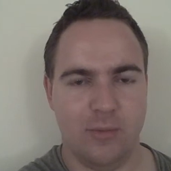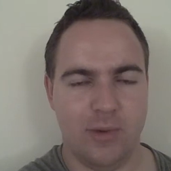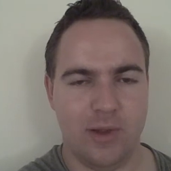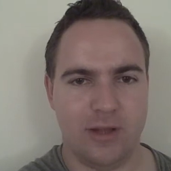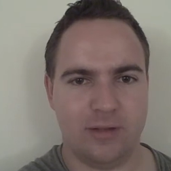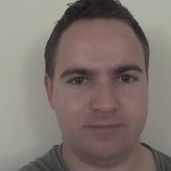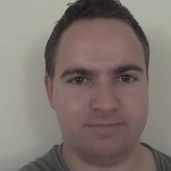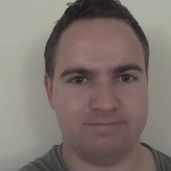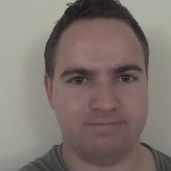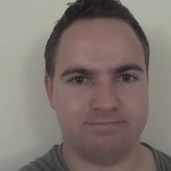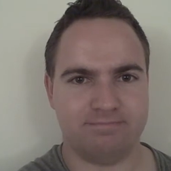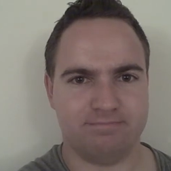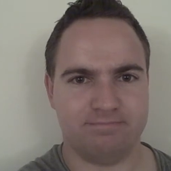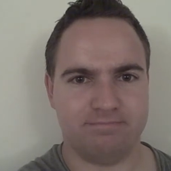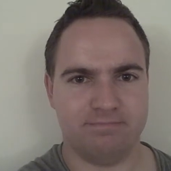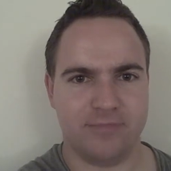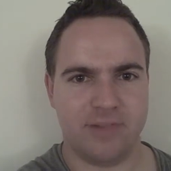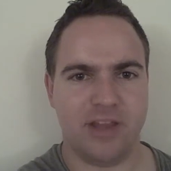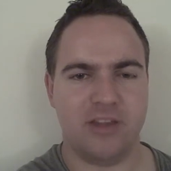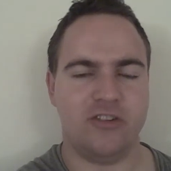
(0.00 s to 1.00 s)
Well,
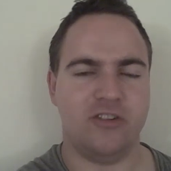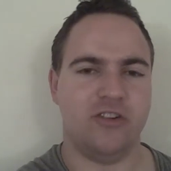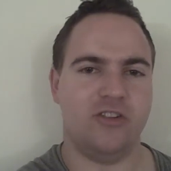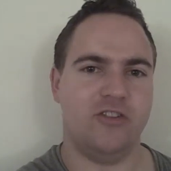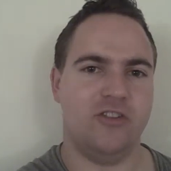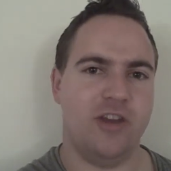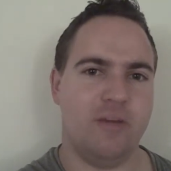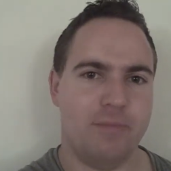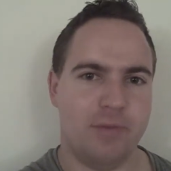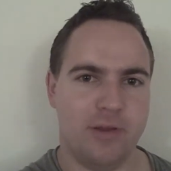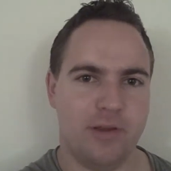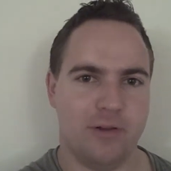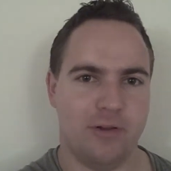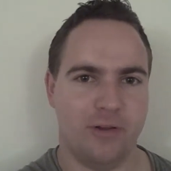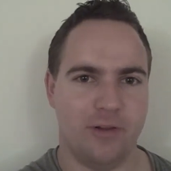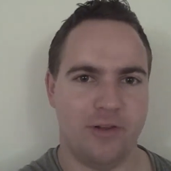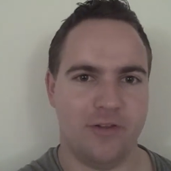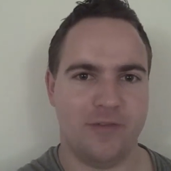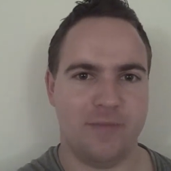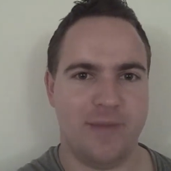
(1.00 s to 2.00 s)
it's just
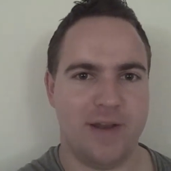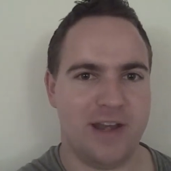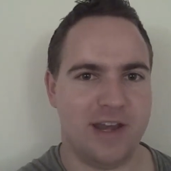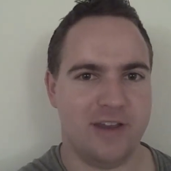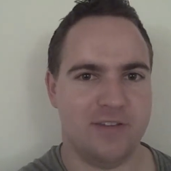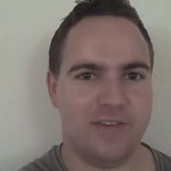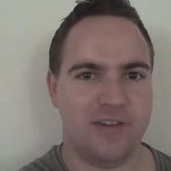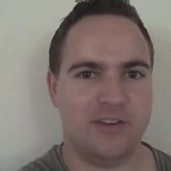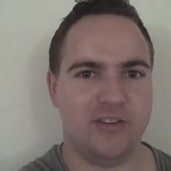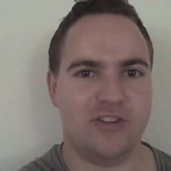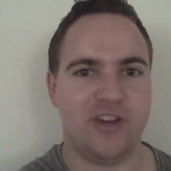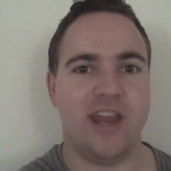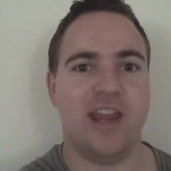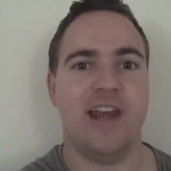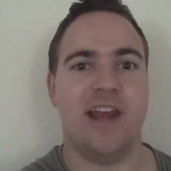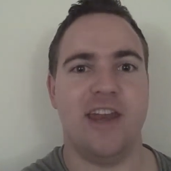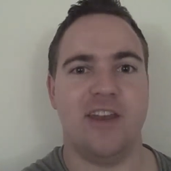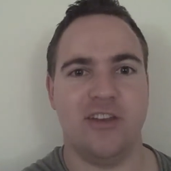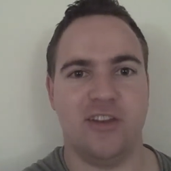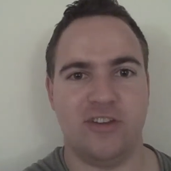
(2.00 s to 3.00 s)
typical of many of the
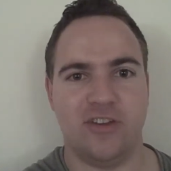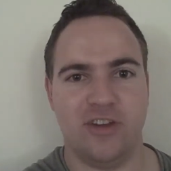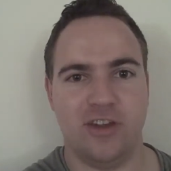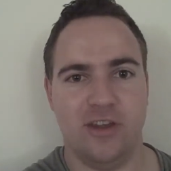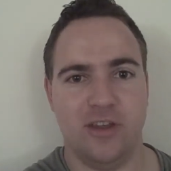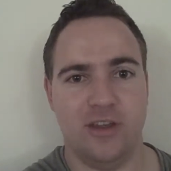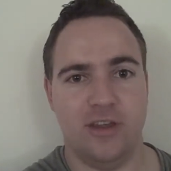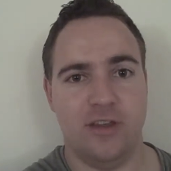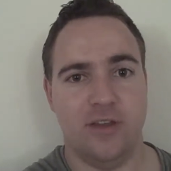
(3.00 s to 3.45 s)
chain letters